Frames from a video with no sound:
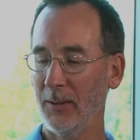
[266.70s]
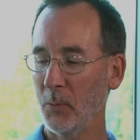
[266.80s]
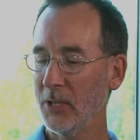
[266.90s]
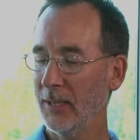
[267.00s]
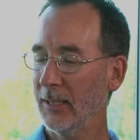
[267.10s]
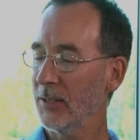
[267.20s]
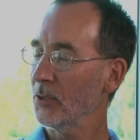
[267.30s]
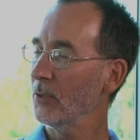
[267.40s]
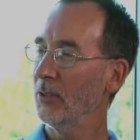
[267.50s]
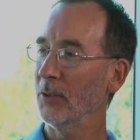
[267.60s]
Which I think
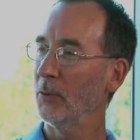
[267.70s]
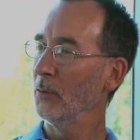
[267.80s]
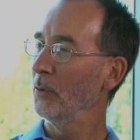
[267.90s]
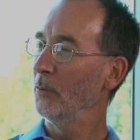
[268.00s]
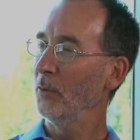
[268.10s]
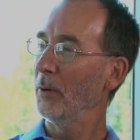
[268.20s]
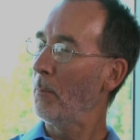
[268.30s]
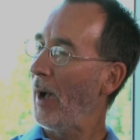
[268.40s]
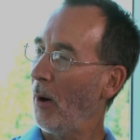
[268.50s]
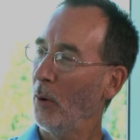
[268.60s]
is, you know, a very
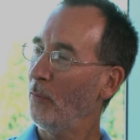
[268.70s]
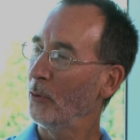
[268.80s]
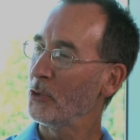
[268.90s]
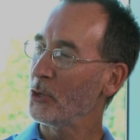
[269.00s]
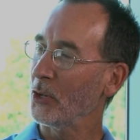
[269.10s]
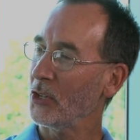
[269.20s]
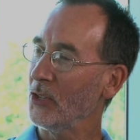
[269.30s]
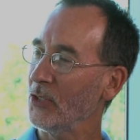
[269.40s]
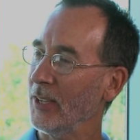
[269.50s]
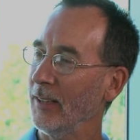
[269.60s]
powerful
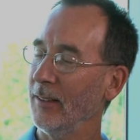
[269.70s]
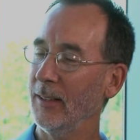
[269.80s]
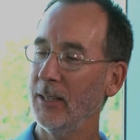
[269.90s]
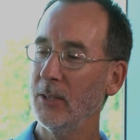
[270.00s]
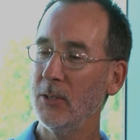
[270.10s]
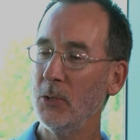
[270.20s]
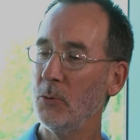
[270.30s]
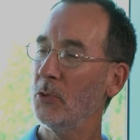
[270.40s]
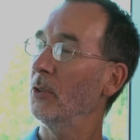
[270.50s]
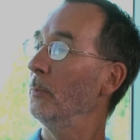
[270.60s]
instruction set, and that you can do
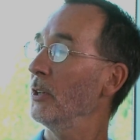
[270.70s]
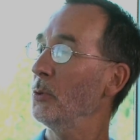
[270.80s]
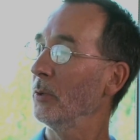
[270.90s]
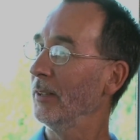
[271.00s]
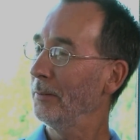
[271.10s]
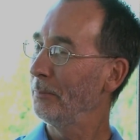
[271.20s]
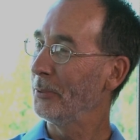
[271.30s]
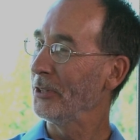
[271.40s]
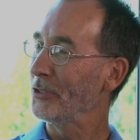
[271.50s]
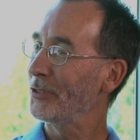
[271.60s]
so much with it.
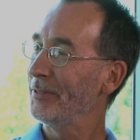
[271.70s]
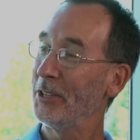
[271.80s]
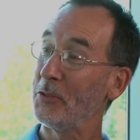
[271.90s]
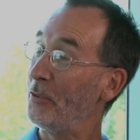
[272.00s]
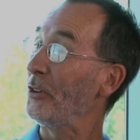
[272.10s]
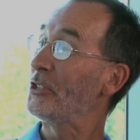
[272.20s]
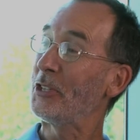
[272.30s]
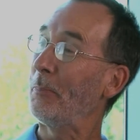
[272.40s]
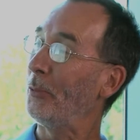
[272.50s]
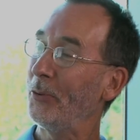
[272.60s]
But it's very
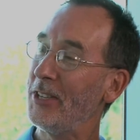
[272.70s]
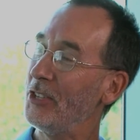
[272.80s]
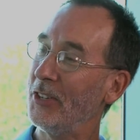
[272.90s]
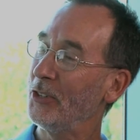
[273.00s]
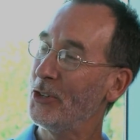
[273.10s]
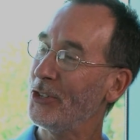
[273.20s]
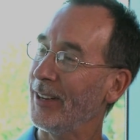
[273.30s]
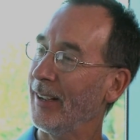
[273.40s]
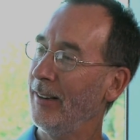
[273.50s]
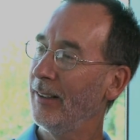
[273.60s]
simple, easy to
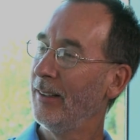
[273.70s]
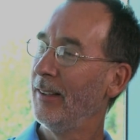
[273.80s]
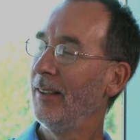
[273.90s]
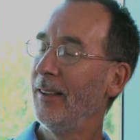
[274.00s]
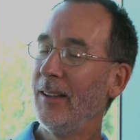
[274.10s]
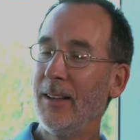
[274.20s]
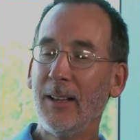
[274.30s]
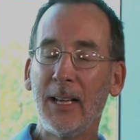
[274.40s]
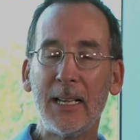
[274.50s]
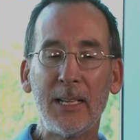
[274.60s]
understand.
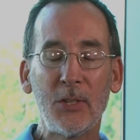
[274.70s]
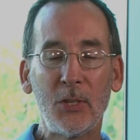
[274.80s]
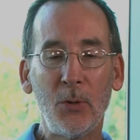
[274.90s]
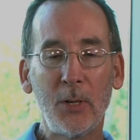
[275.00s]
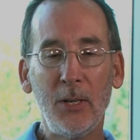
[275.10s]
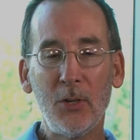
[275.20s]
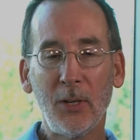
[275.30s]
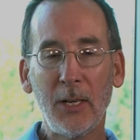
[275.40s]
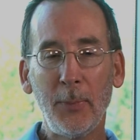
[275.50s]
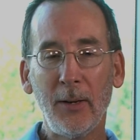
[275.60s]
So can you
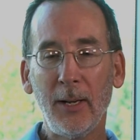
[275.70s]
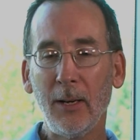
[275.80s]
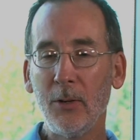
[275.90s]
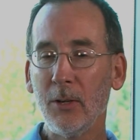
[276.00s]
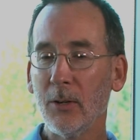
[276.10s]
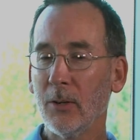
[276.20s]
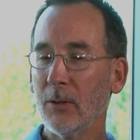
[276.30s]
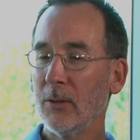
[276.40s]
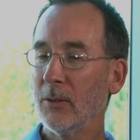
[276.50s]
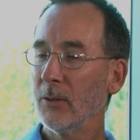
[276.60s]
talk about how your